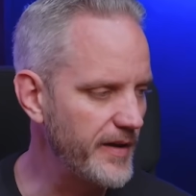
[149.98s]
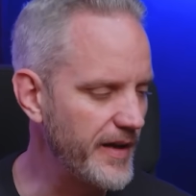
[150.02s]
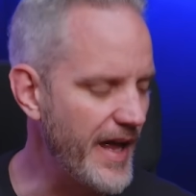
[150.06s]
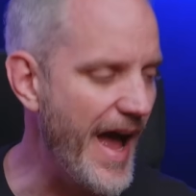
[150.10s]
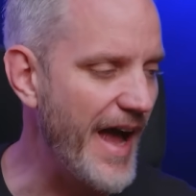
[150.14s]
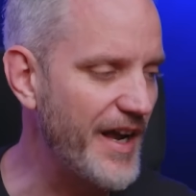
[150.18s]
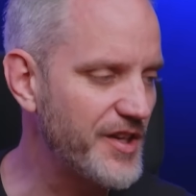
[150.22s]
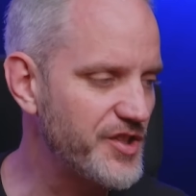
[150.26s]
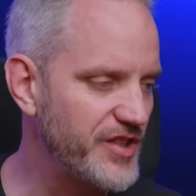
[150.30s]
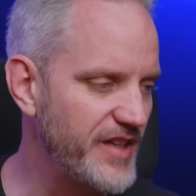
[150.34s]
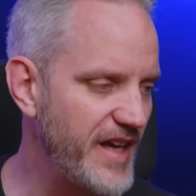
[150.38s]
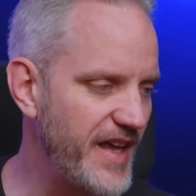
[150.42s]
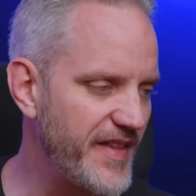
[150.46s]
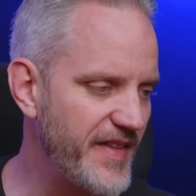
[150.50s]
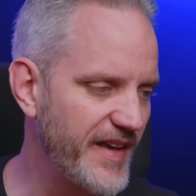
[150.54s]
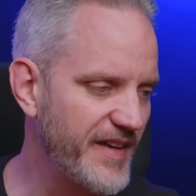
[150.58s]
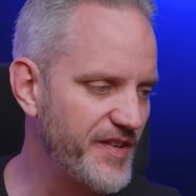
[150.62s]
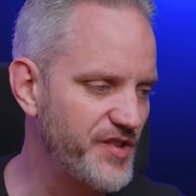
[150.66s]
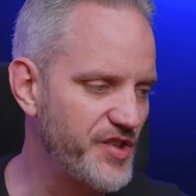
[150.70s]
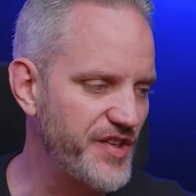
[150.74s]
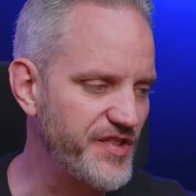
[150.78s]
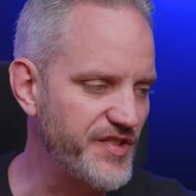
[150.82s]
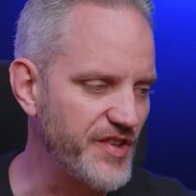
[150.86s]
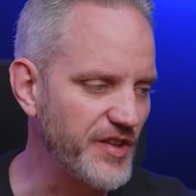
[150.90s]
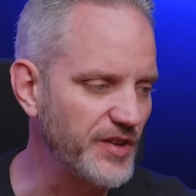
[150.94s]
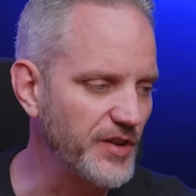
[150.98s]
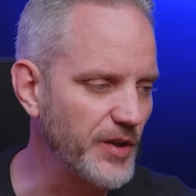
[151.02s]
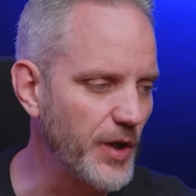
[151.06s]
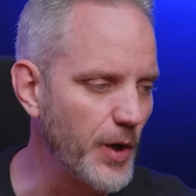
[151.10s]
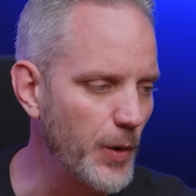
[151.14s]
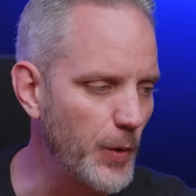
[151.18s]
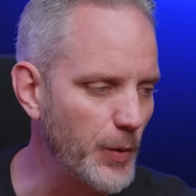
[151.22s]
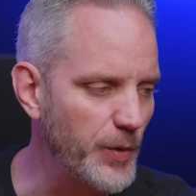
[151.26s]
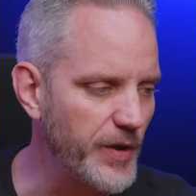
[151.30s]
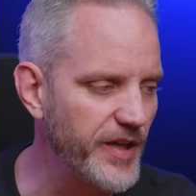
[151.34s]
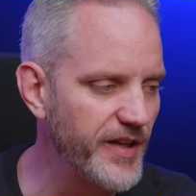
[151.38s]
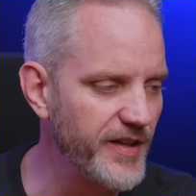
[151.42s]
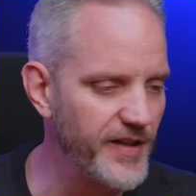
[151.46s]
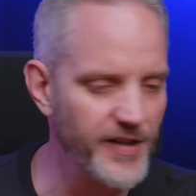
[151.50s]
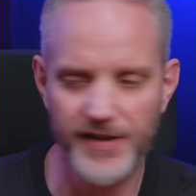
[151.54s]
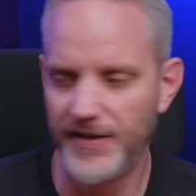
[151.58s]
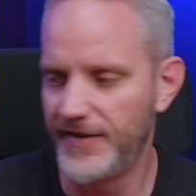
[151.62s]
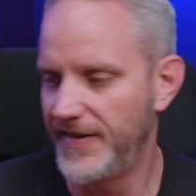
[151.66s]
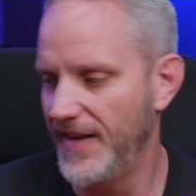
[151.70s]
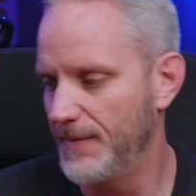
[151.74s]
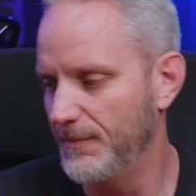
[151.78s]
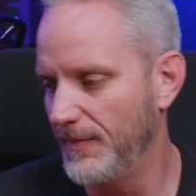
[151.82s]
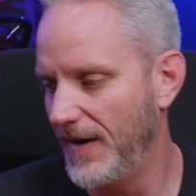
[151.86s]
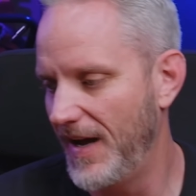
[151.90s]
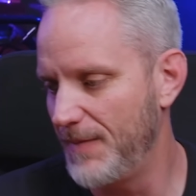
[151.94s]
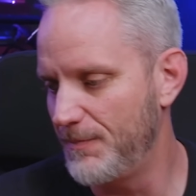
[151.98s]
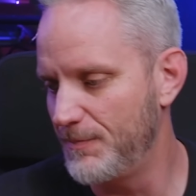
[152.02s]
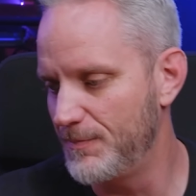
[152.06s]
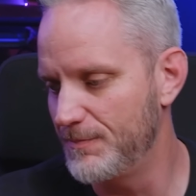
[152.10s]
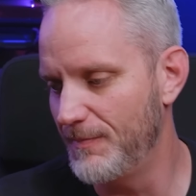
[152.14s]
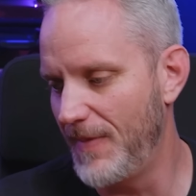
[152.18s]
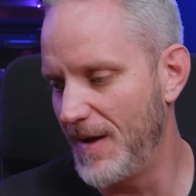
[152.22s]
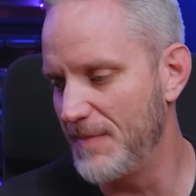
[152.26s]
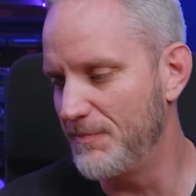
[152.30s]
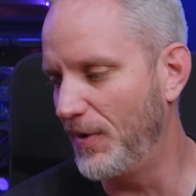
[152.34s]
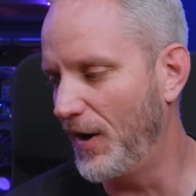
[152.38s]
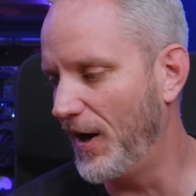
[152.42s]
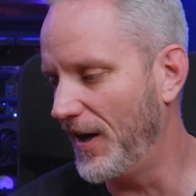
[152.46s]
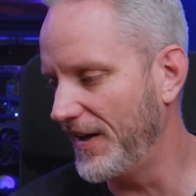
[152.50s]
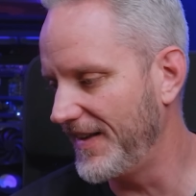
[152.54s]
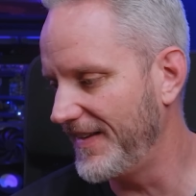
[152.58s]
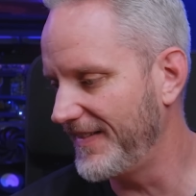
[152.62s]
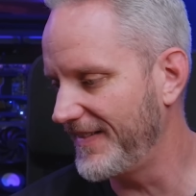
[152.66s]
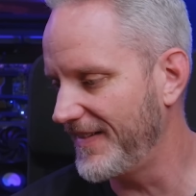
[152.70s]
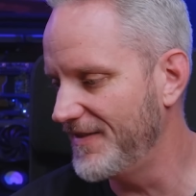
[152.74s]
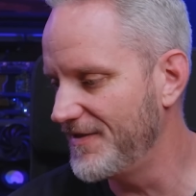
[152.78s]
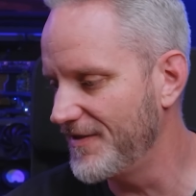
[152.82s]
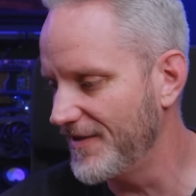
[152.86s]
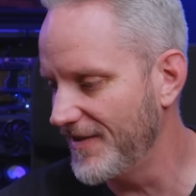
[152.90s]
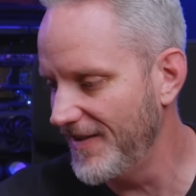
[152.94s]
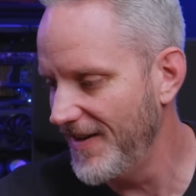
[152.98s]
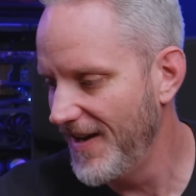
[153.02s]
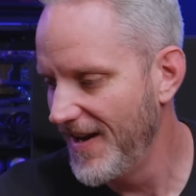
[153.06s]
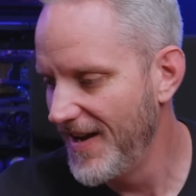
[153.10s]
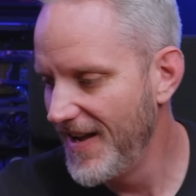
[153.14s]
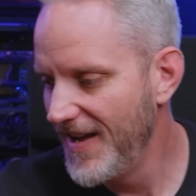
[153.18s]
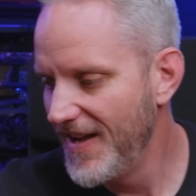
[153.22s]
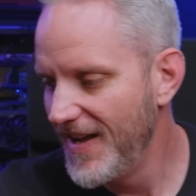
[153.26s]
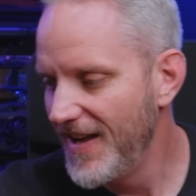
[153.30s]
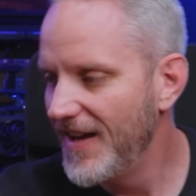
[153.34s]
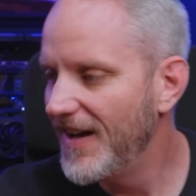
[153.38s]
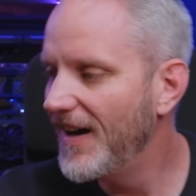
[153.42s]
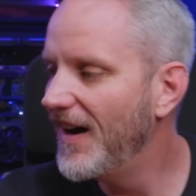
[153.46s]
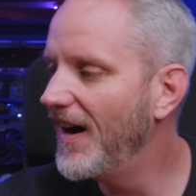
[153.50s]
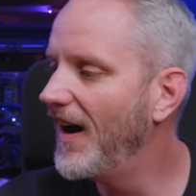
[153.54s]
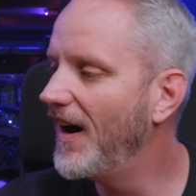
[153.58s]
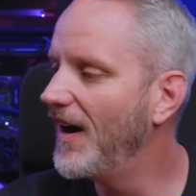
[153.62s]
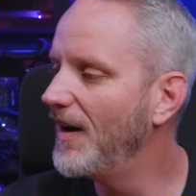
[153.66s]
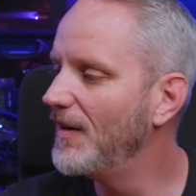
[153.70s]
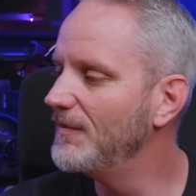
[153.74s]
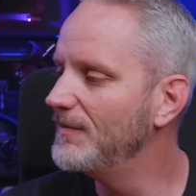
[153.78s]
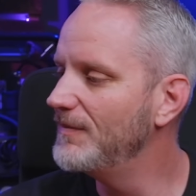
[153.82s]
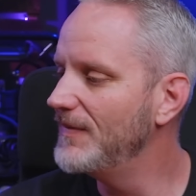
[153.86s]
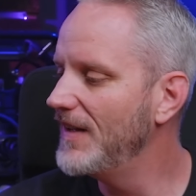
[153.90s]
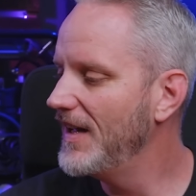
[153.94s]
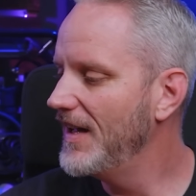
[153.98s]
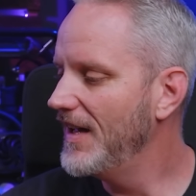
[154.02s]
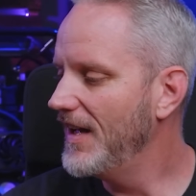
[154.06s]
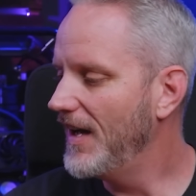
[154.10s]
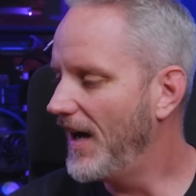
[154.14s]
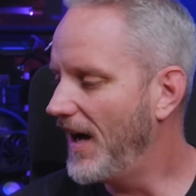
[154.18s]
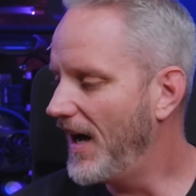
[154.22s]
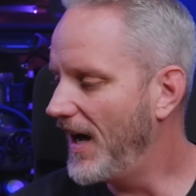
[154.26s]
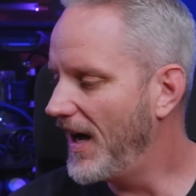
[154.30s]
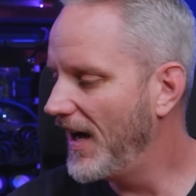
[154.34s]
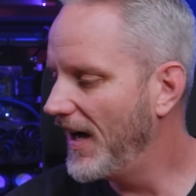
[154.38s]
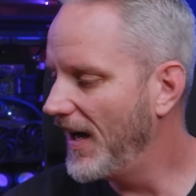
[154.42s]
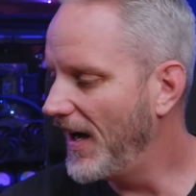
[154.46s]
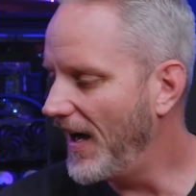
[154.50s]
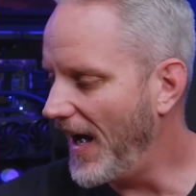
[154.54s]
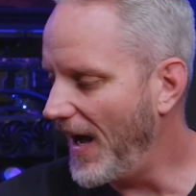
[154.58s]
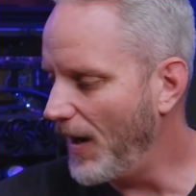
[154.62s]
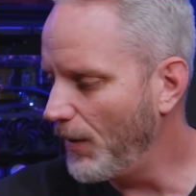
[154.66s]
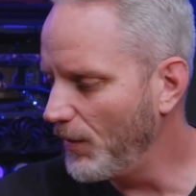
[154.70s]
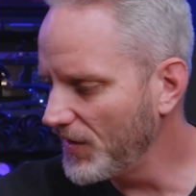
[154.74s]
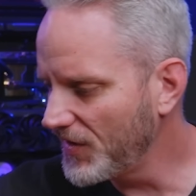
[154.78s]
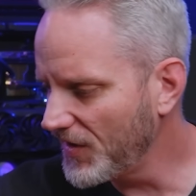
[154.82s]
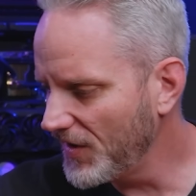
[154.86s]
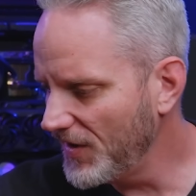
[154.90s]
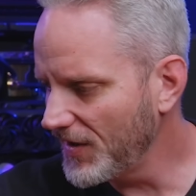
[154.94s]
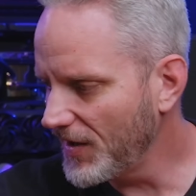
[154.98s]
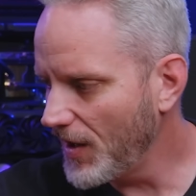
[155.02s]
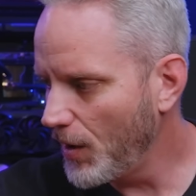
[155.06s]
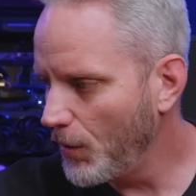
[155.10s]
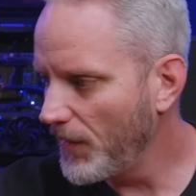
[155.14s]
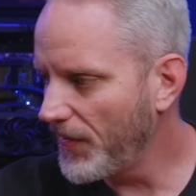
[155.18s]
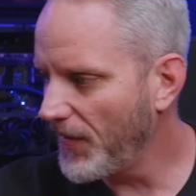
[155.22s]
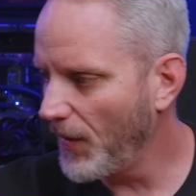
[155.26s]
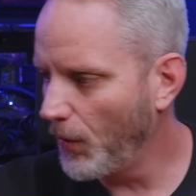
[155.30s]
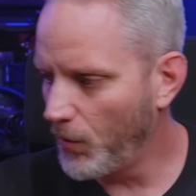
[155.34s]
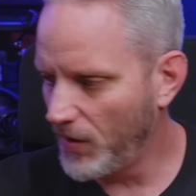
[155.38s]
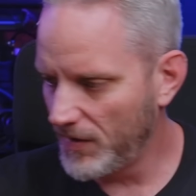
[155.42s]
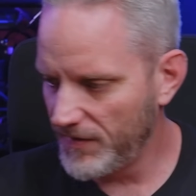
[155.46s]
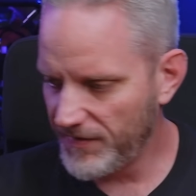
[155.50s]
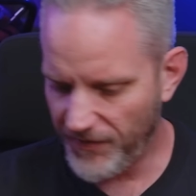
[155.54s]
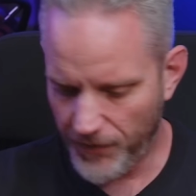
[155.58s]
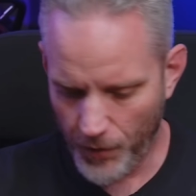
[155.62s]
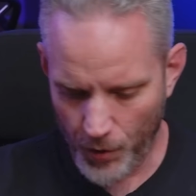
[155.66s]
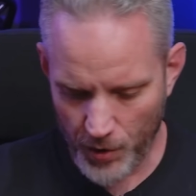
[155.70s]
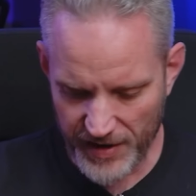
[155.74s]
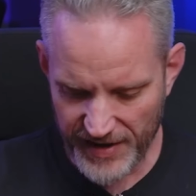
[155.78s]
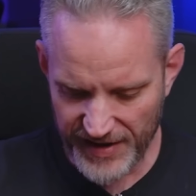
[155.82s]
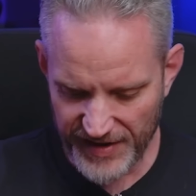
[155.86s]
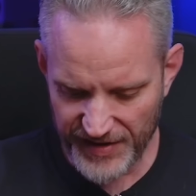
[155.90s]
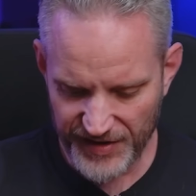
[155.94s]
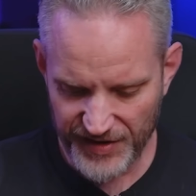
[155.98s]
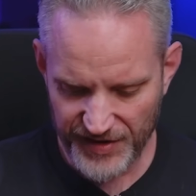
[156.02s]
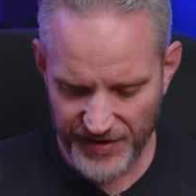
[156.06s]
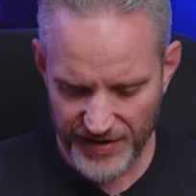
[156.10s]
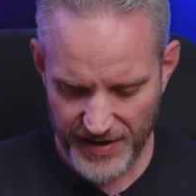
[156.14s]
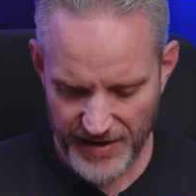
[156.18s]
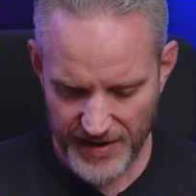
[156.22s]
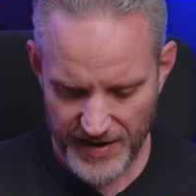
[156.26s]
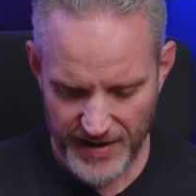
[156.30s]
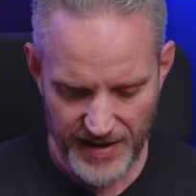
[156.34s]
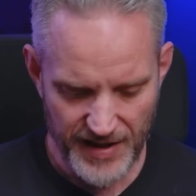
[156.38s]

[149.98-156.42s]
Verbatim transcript: Actually, I think it's just the load that my, my body's under. Um, I was gonna go with the one forties.